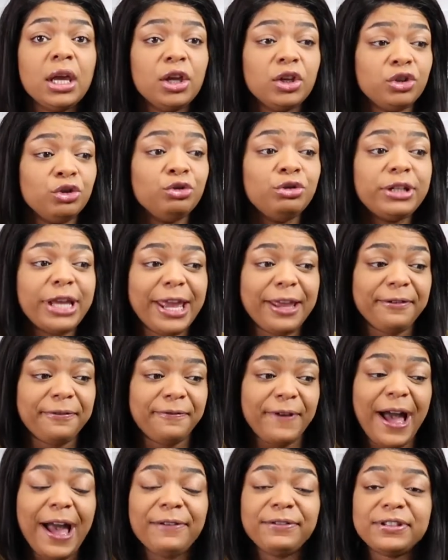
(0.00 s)
You take
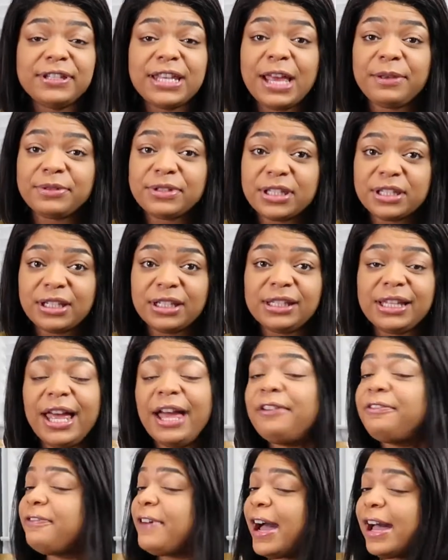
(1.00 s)
5 steps to the
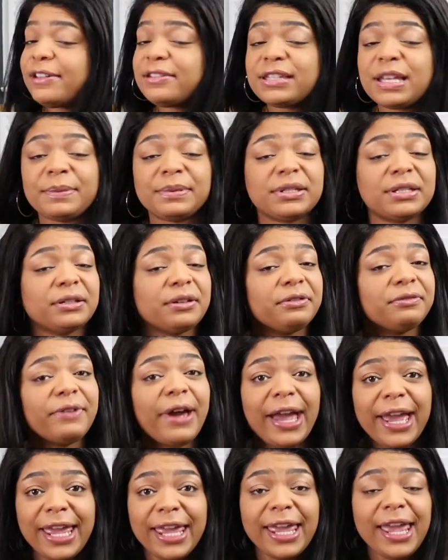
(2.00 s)
left, 5 steps to the
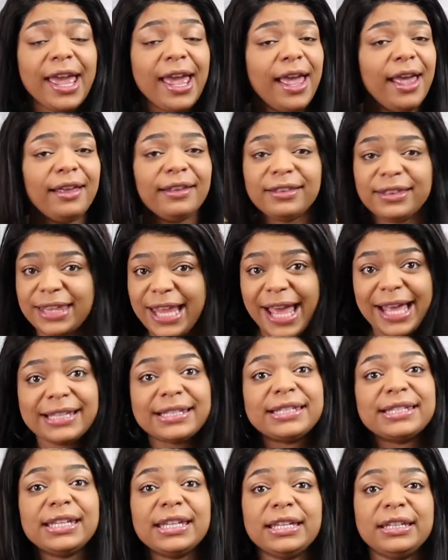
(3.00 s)
right, and
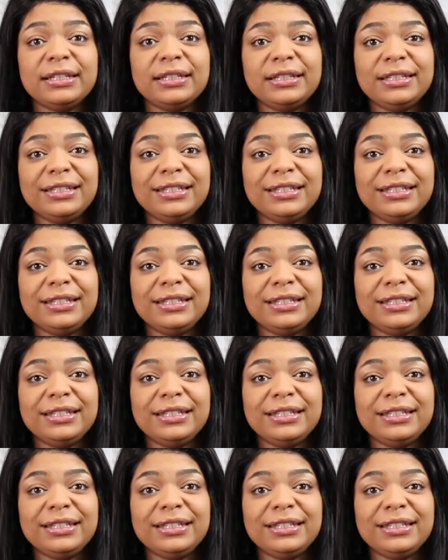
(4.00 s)
that's it.